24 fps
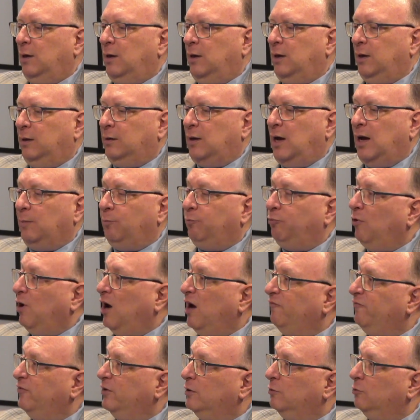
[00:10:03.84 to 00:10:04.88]

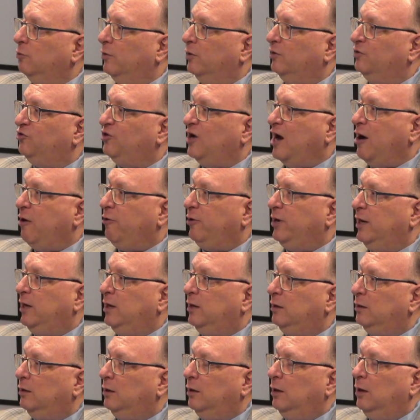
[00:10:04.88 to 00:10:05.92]
nonprofit or a
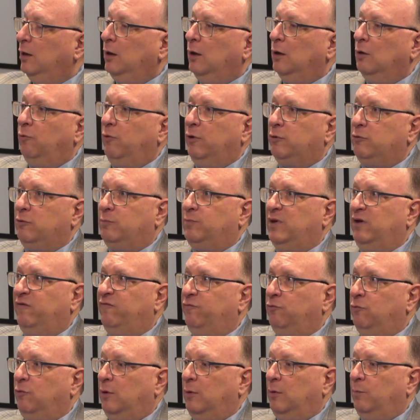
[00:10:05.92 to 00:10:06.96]
charity, whether it be
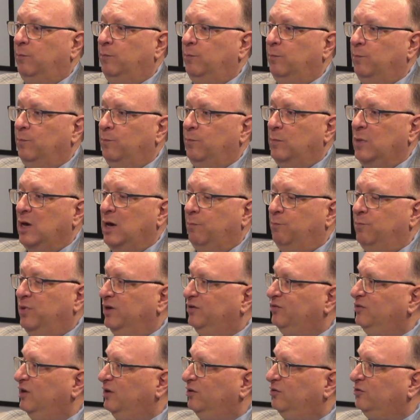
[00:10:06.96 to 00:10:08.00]
for a
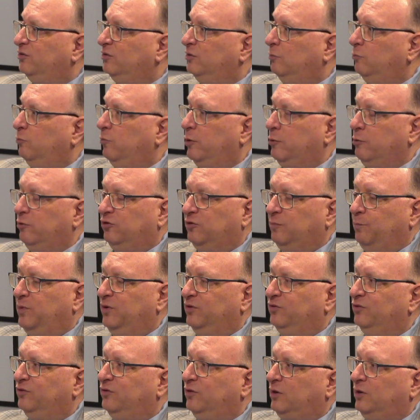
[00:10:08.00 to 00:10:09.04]
business, whether it's a
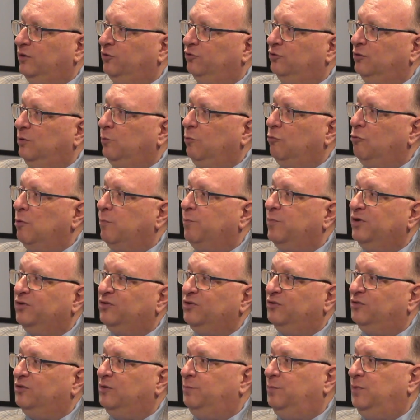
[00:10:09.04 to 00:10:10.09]
business to consumer or
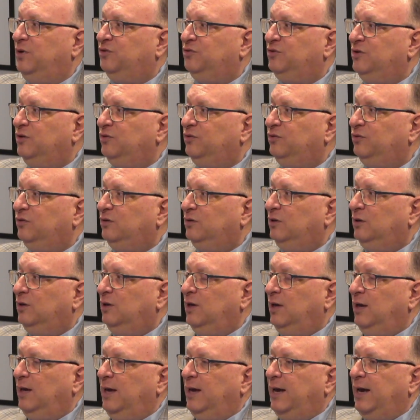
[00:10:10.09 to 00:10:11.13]
business to business,
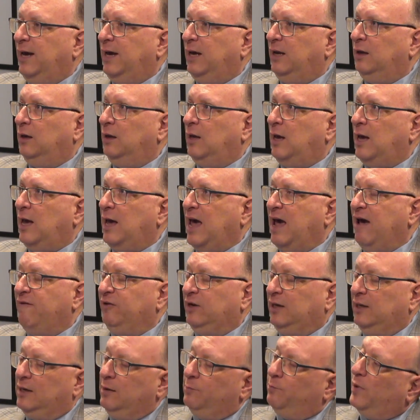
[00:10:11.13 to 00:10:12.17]
and
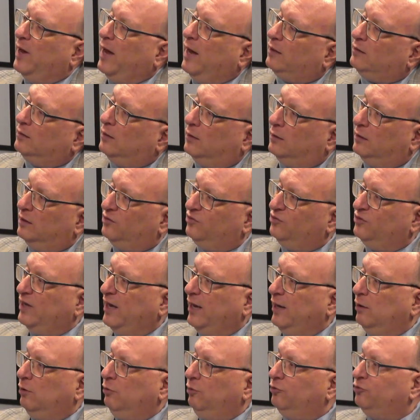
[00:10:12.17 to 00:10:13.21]
having an impact on the
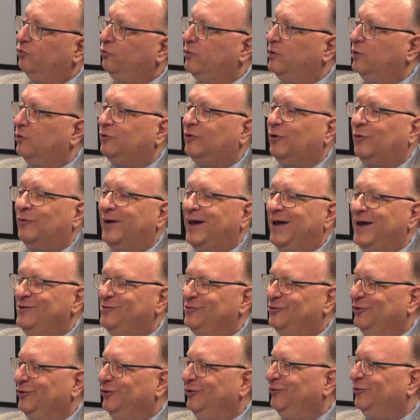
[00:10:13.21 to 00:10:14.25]
sales or the
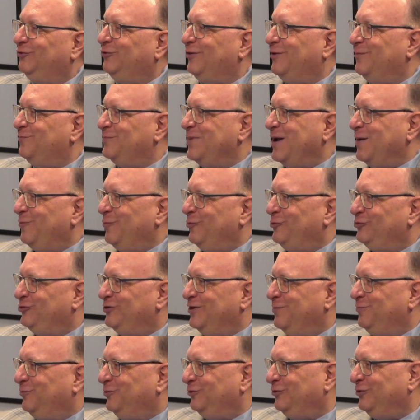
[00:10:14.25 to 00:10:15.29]
donations or the
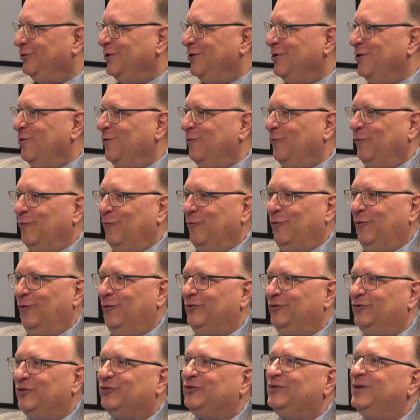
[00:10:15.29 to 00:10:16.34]
memberships or
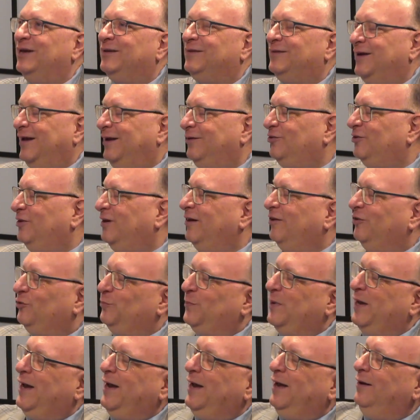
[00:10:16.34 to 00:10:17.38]
just the attention that is
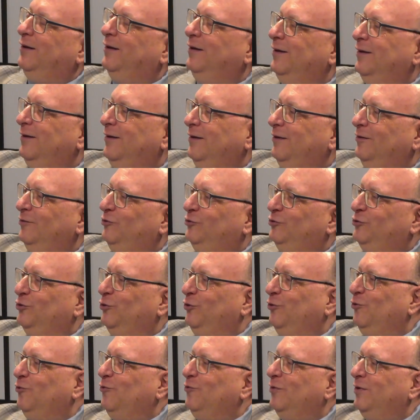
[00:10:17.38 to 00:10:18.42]
paid
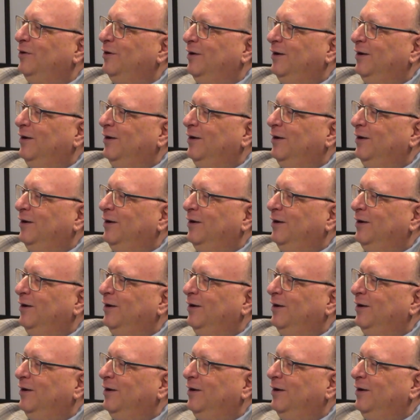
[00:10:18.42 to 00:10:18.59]
to